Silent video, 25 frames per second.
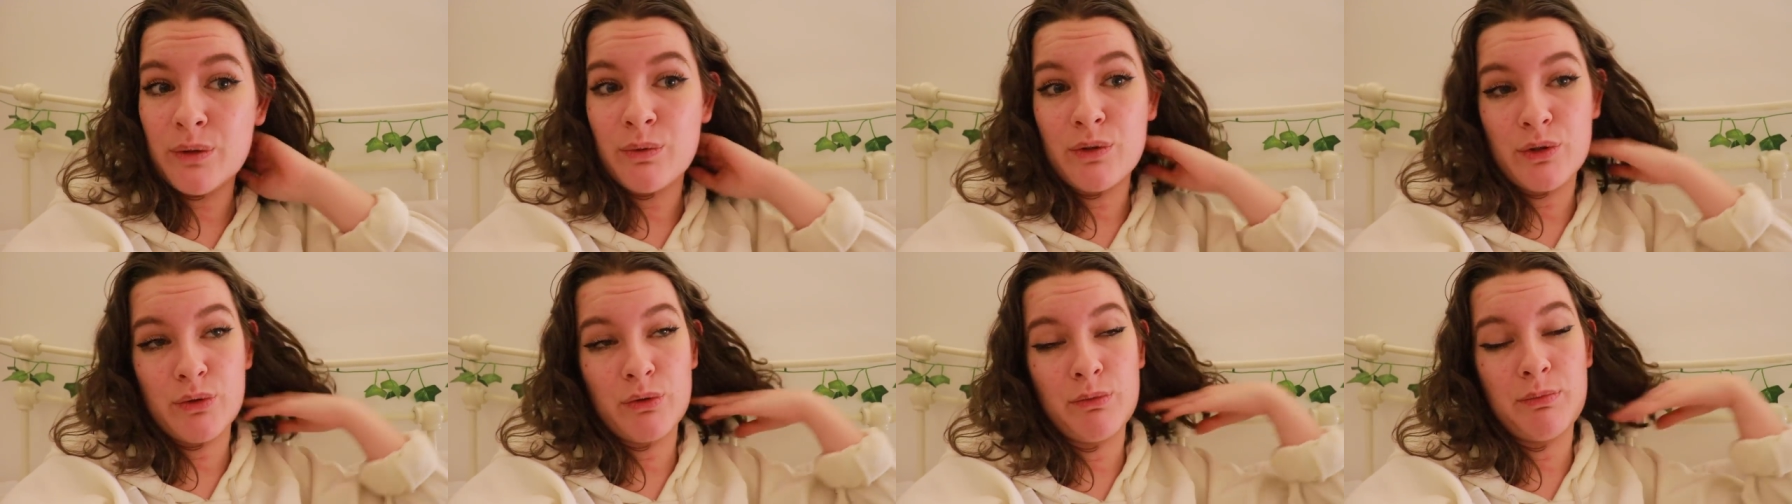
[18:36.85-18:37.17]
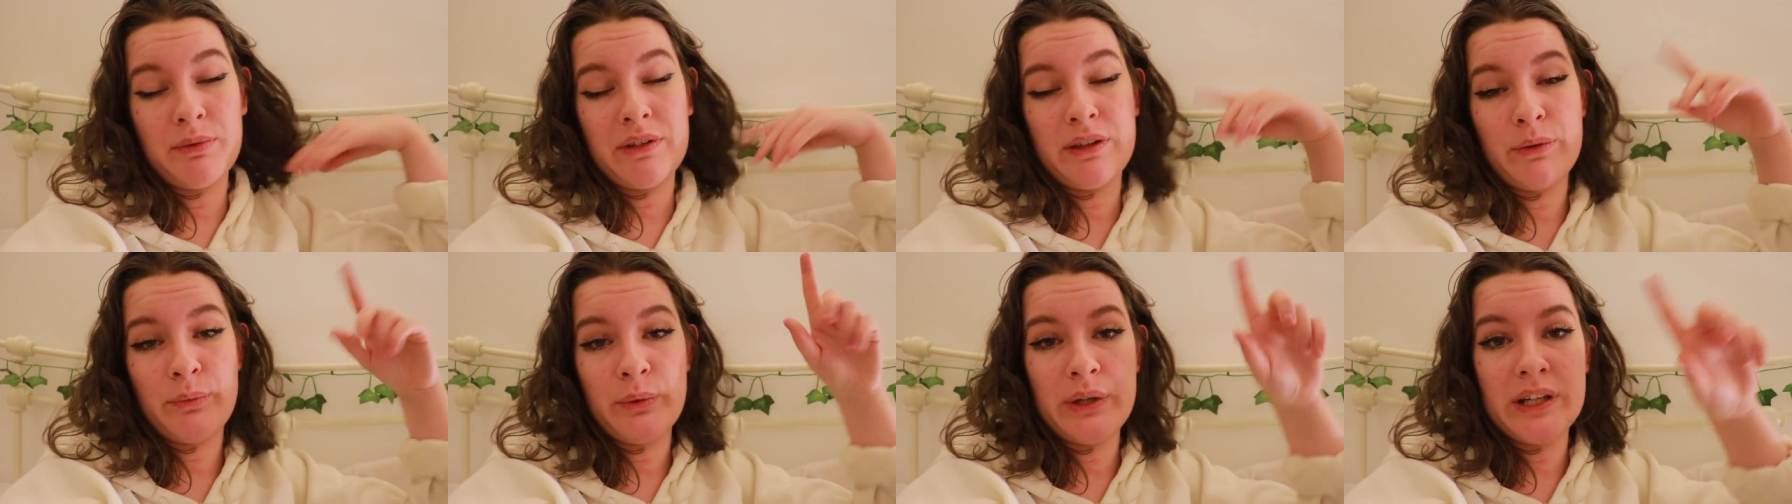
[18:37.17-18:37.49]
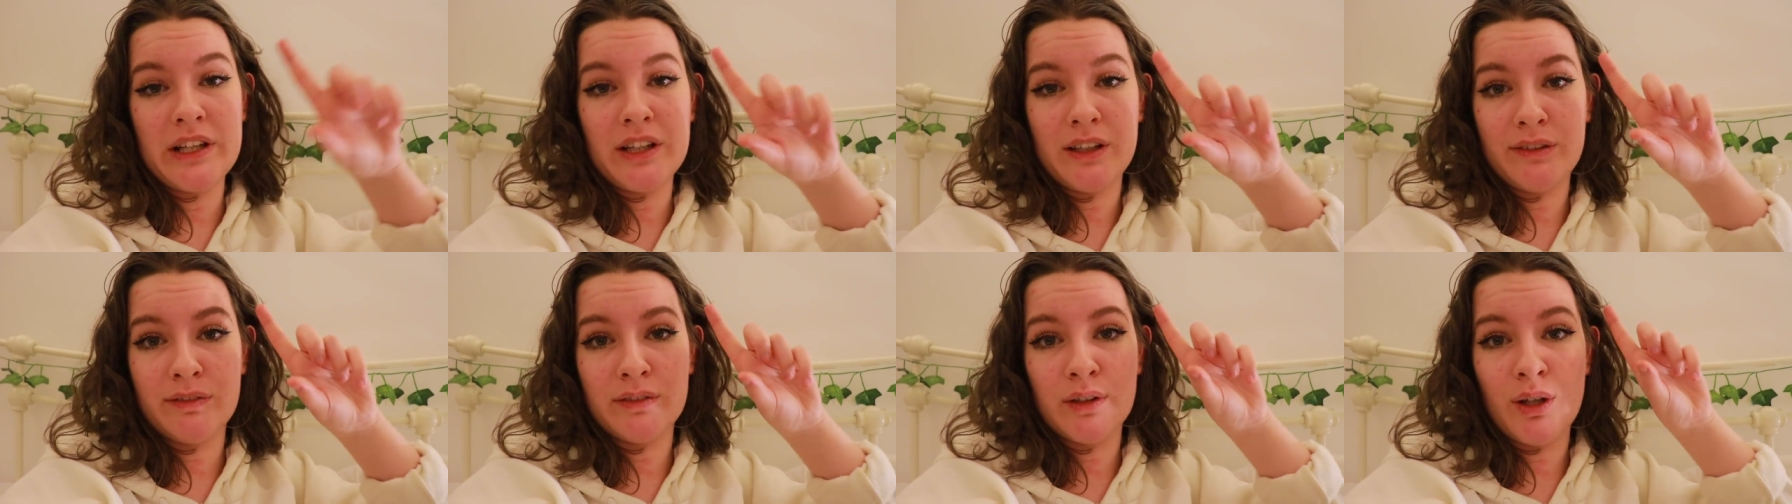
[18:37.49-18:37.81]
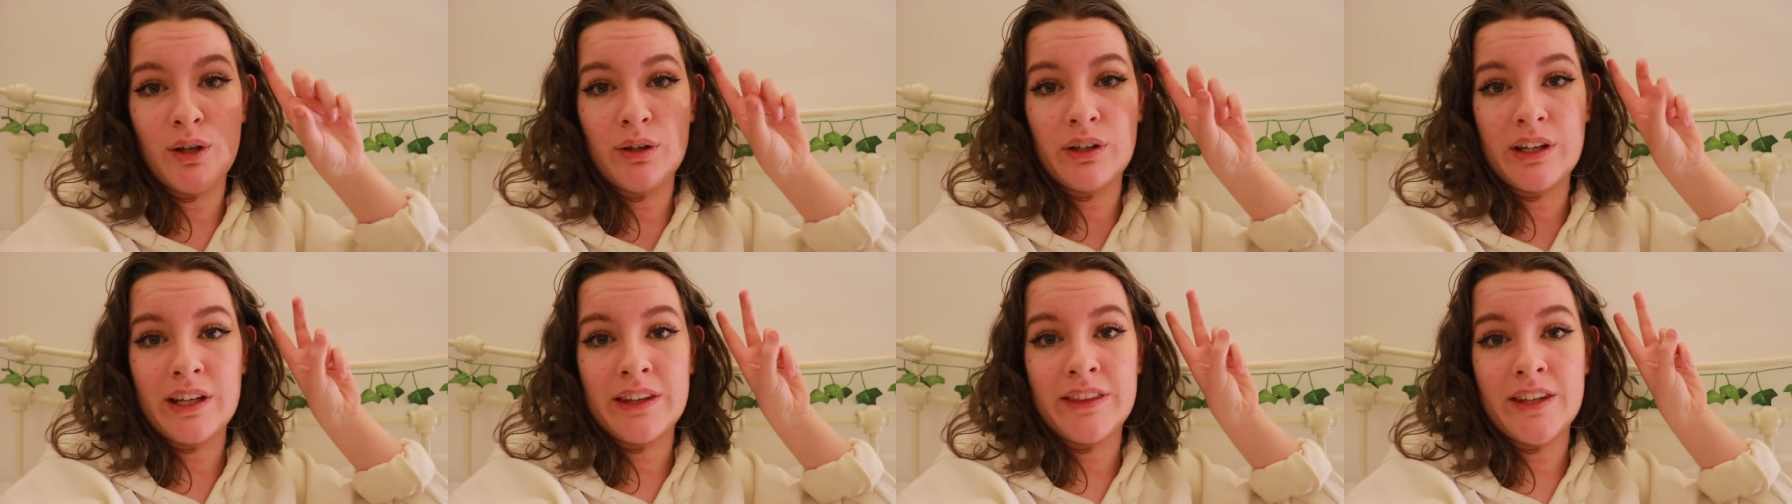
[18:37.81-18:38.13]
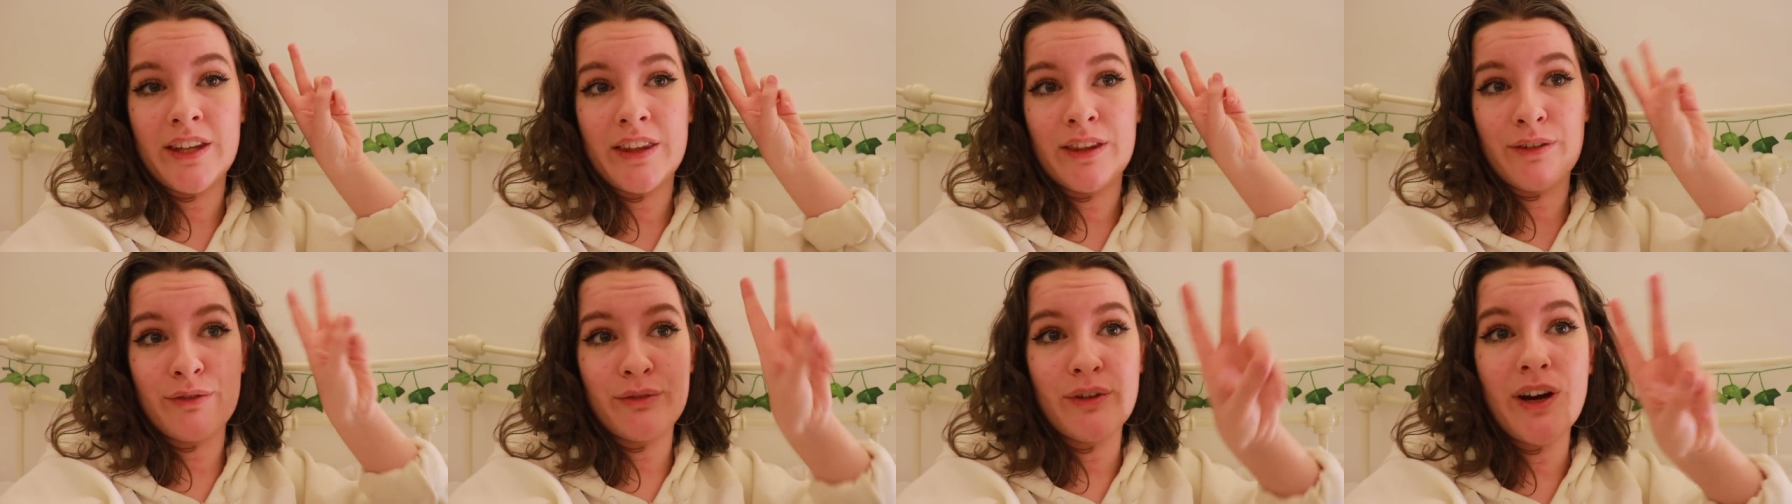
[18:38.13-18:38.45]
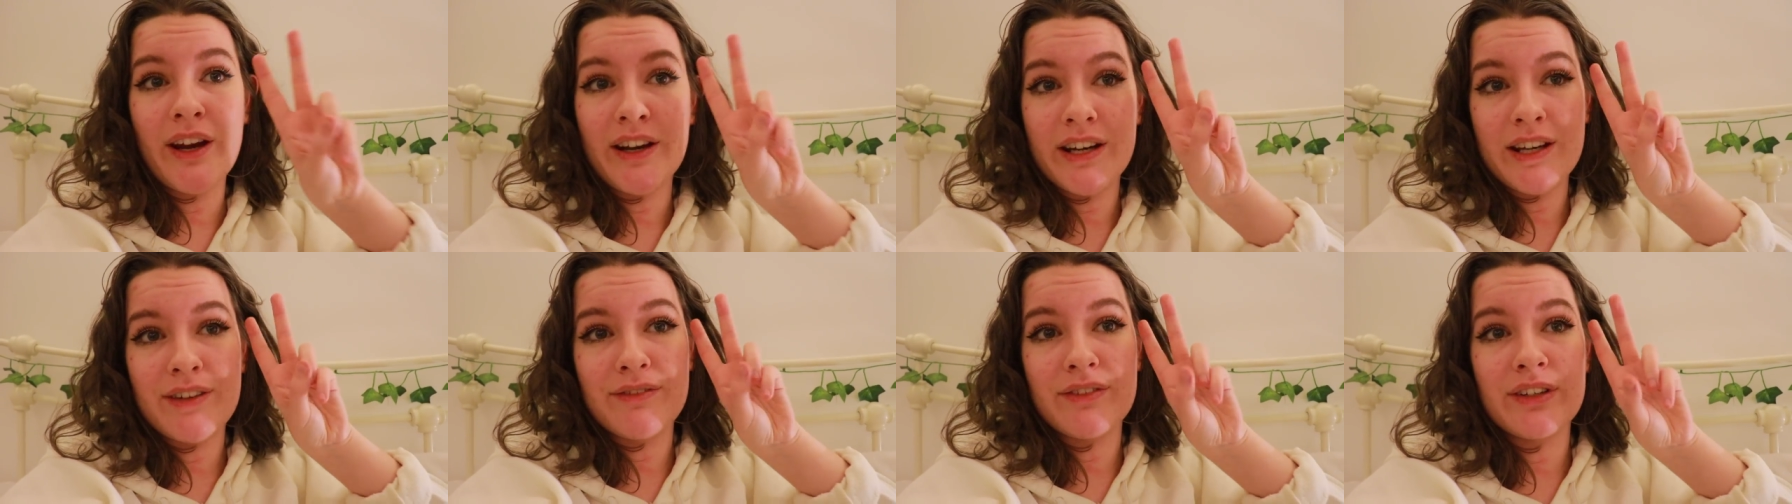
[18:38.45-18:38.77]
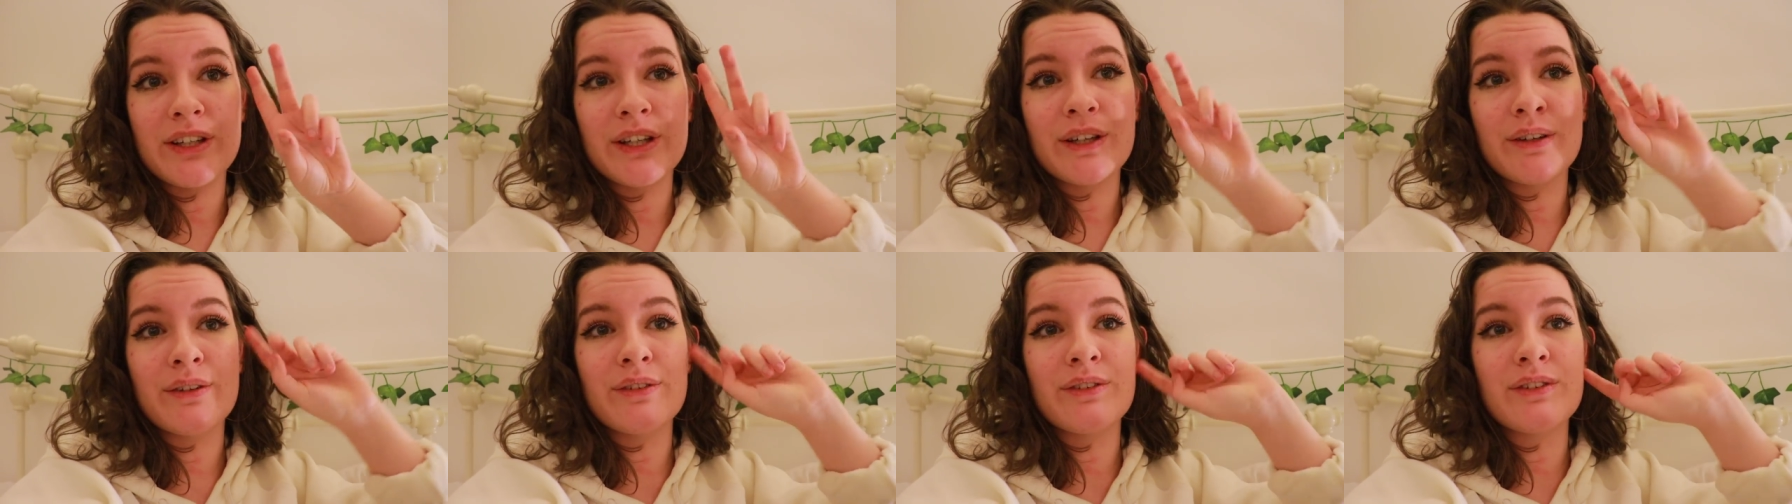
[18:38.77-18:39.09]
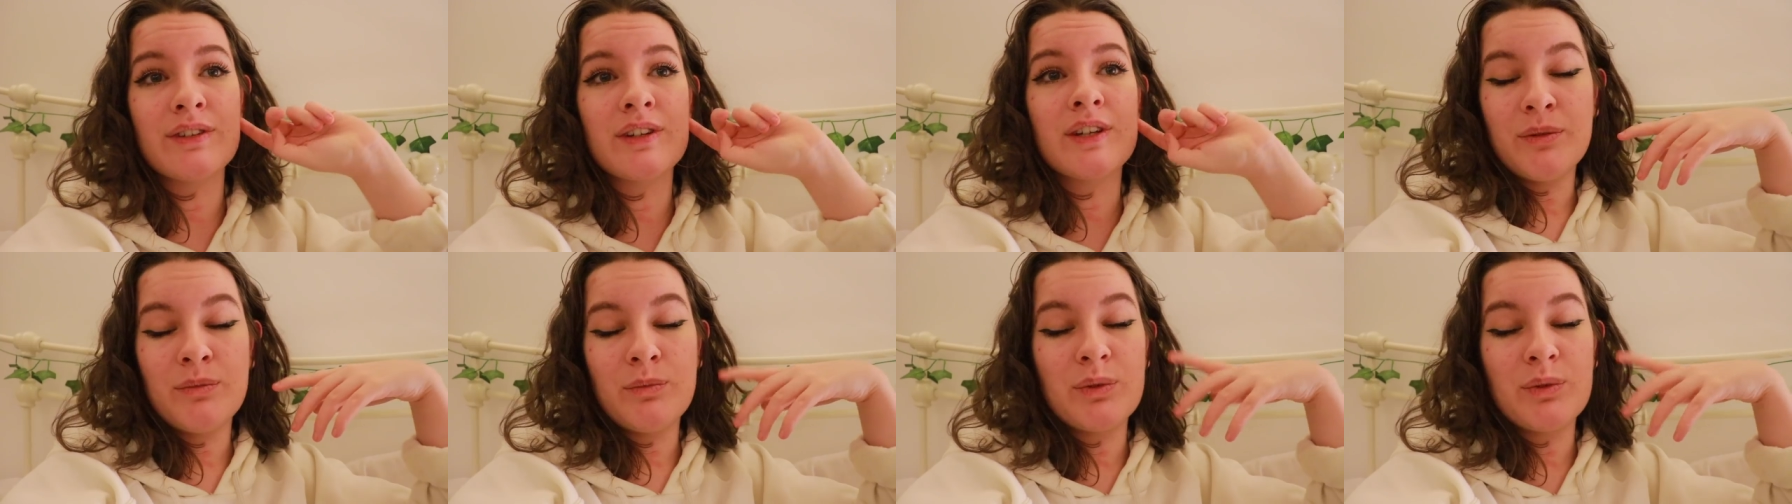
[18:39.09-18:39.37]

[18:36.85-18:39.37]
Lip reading: which will be the weekly vlog and then the Friday videos,